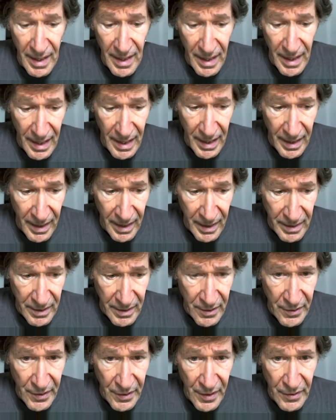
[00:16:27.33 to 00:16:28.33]
And
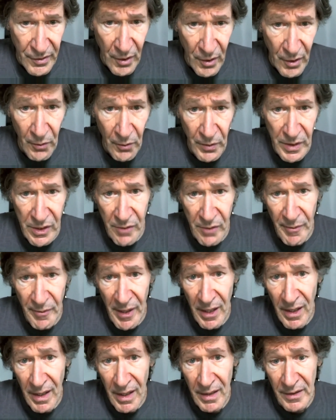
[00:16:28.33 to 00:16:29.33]
Darwin is a
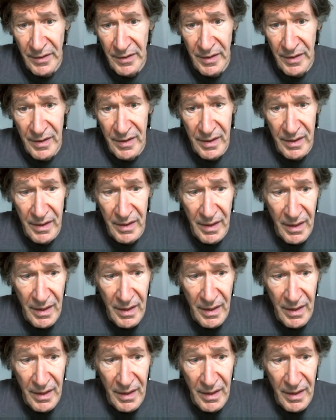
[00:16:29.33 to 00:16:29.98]
biologist. He